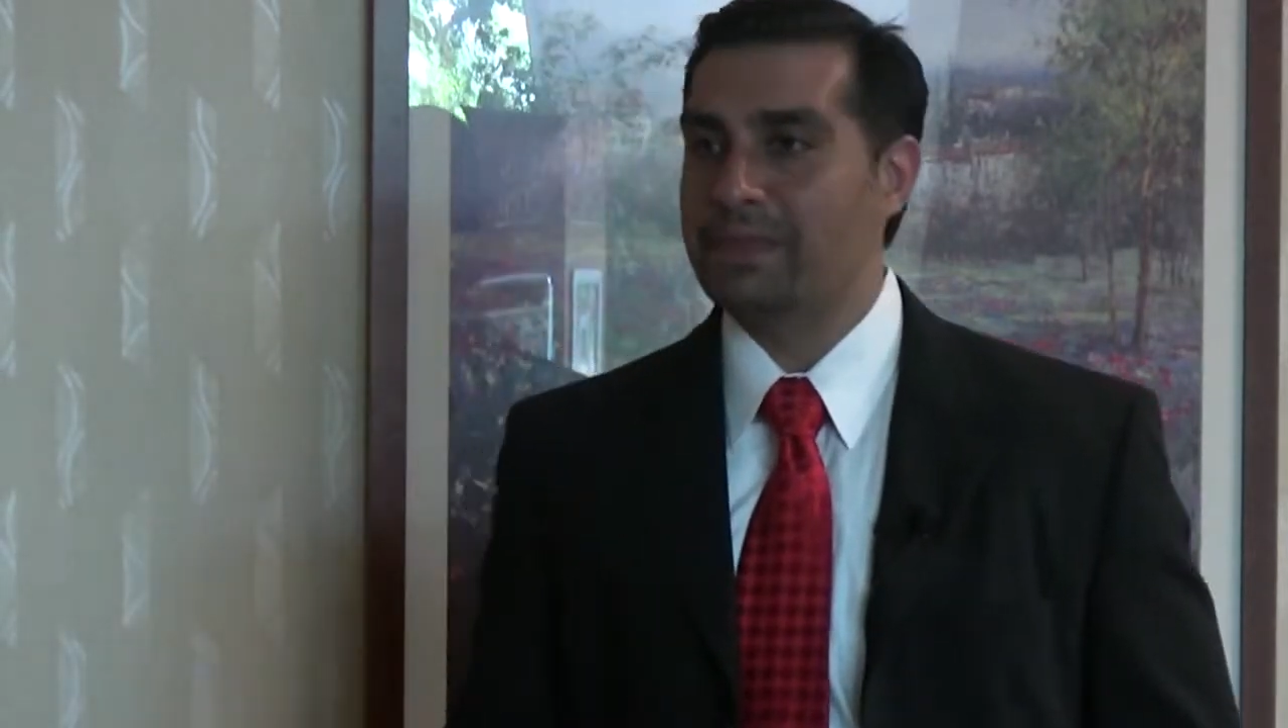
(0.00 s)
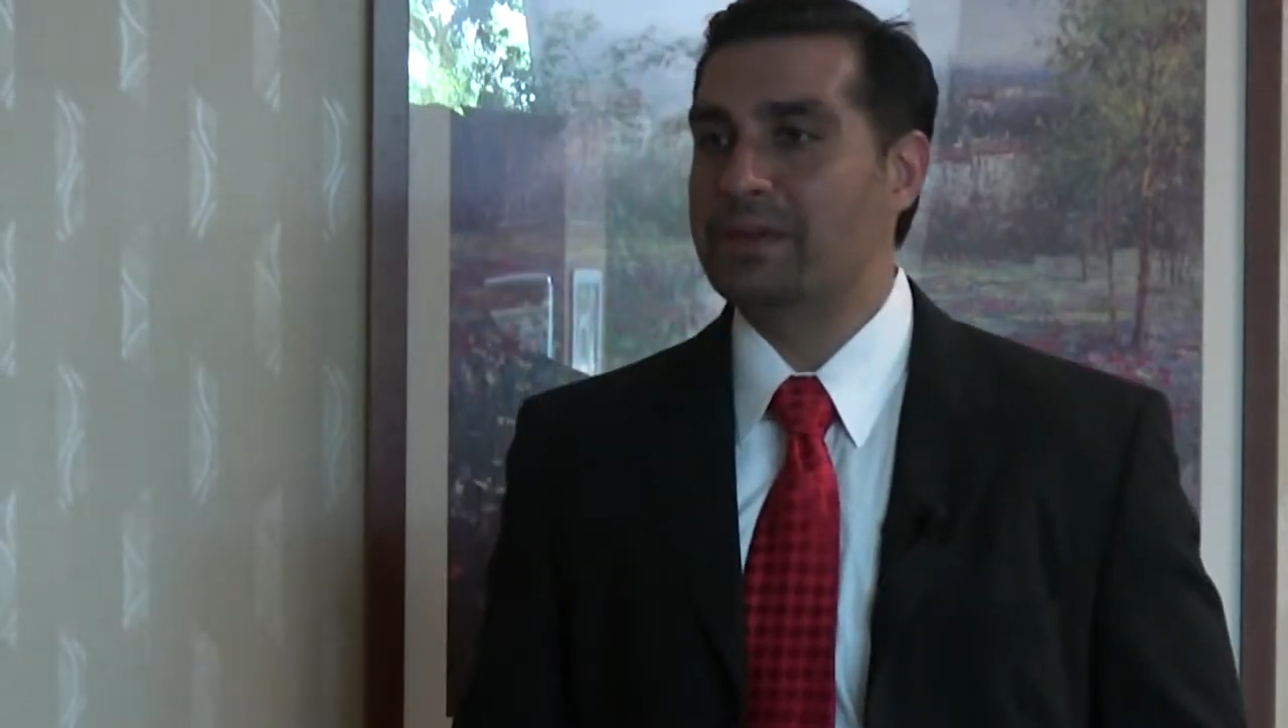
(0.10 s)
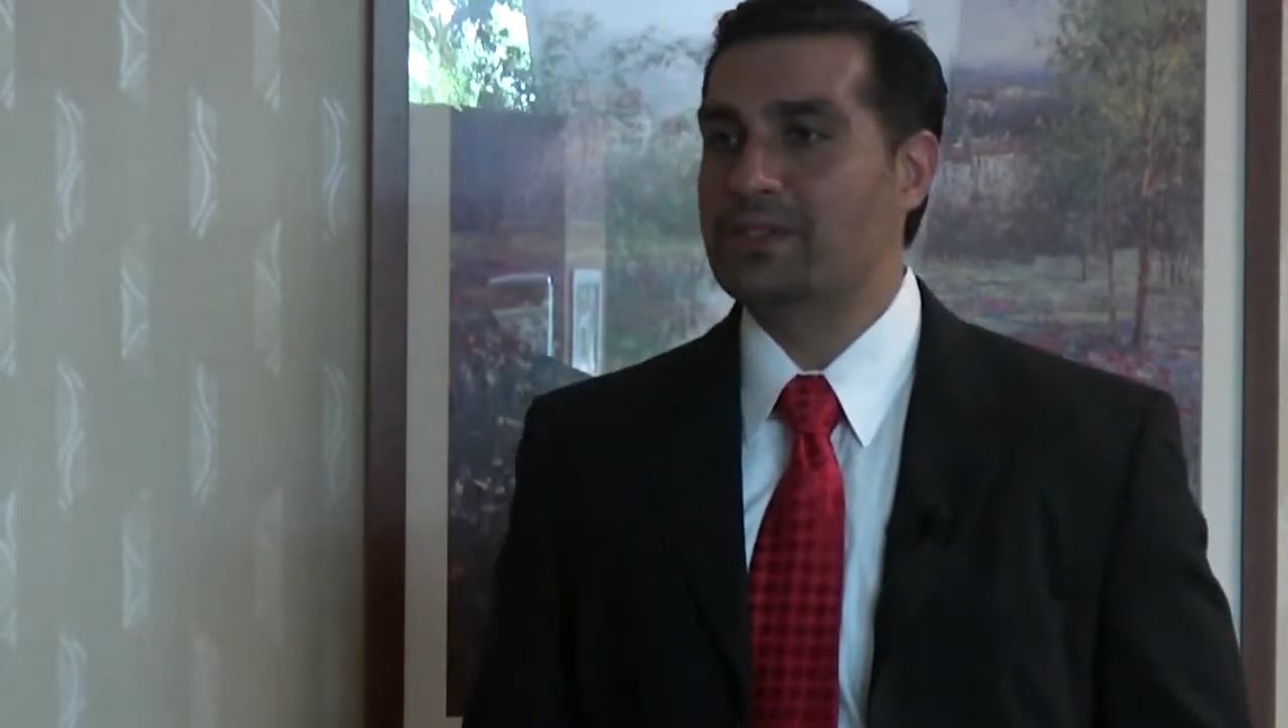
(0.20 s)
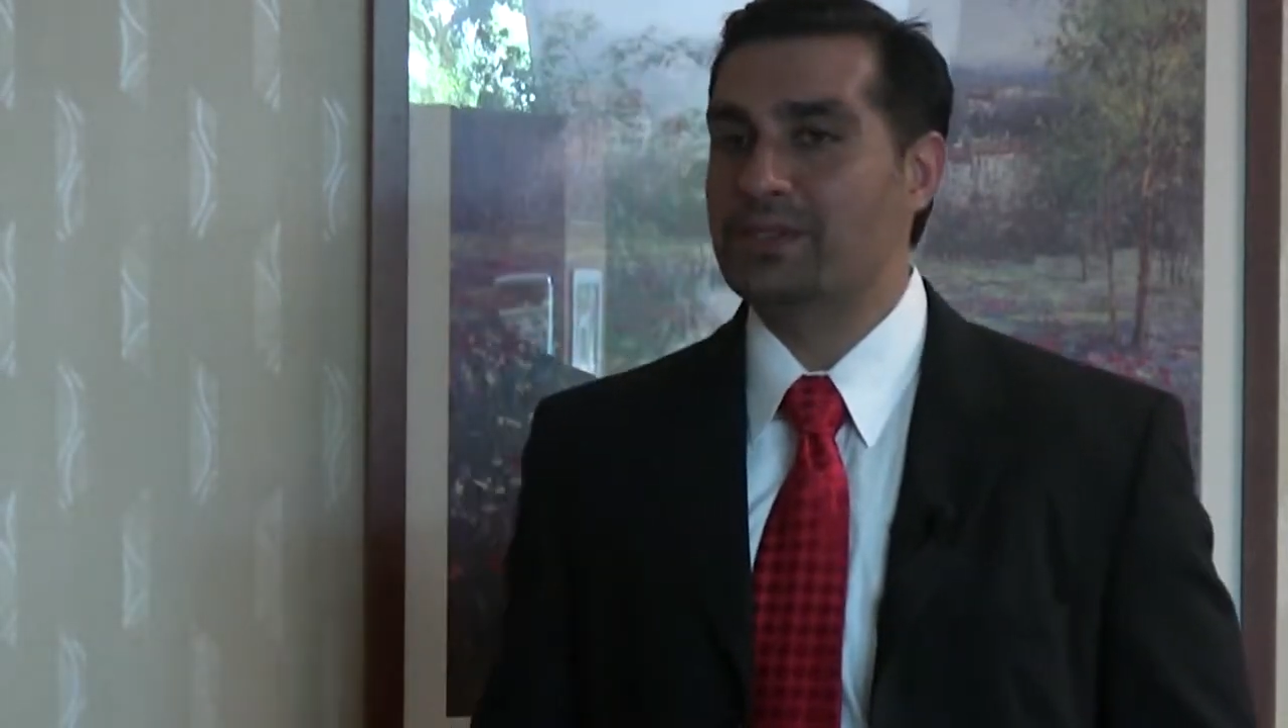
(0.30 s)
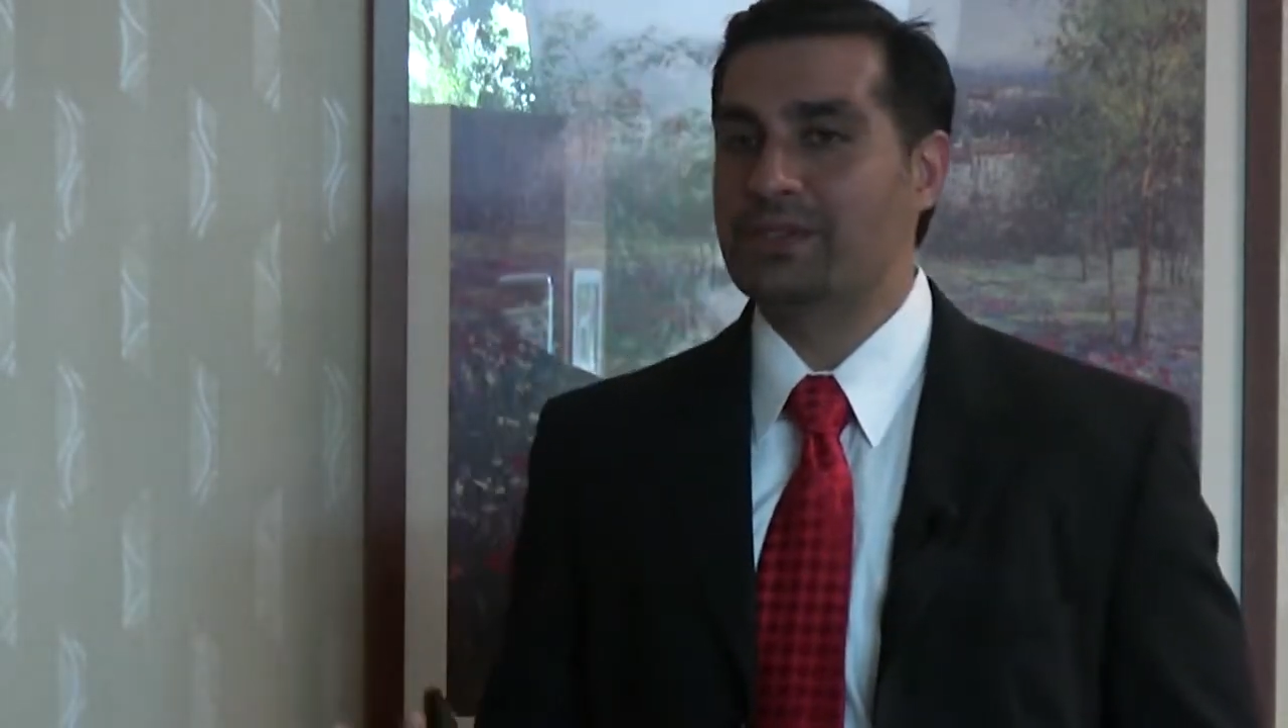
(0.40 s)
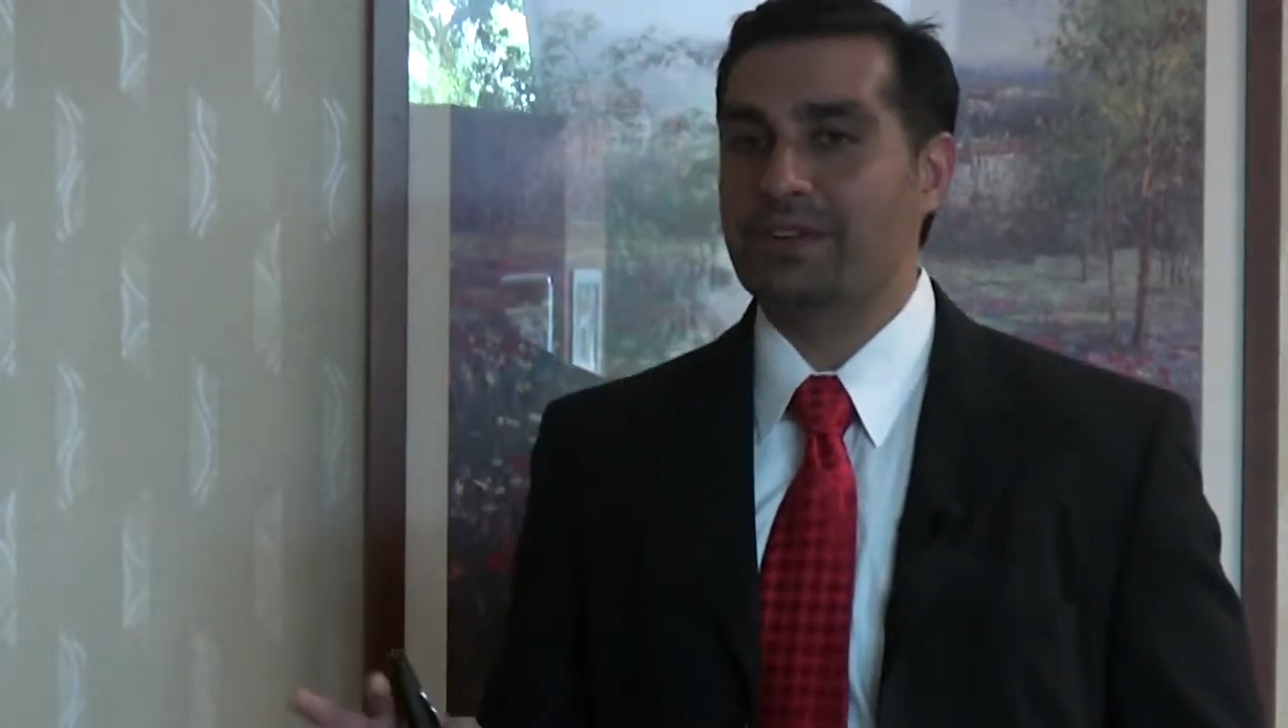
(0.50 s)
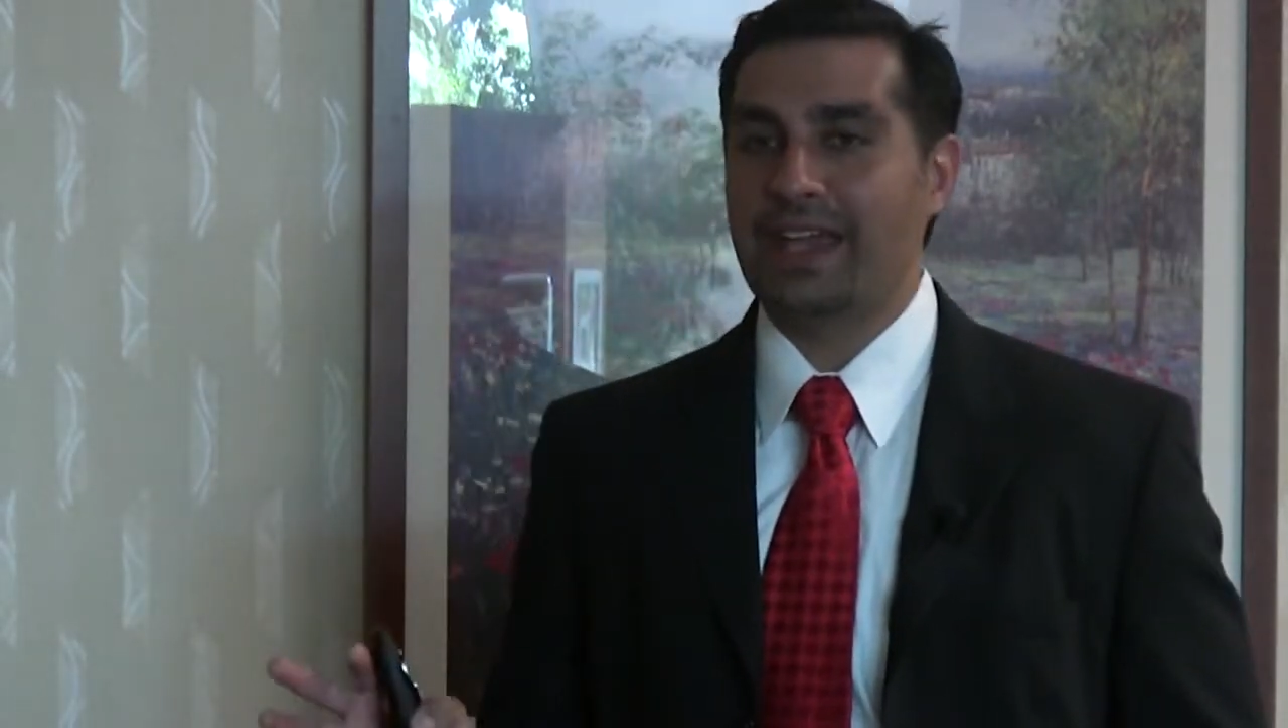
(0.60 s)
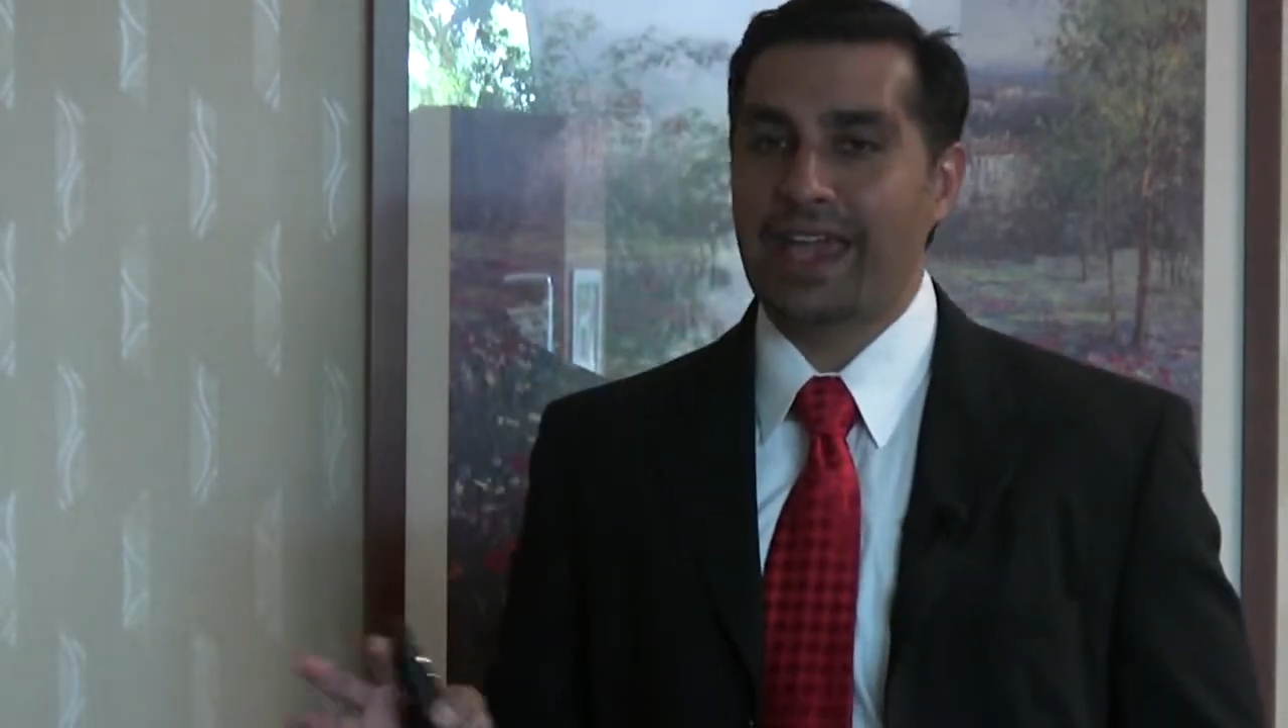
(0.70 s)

But she was very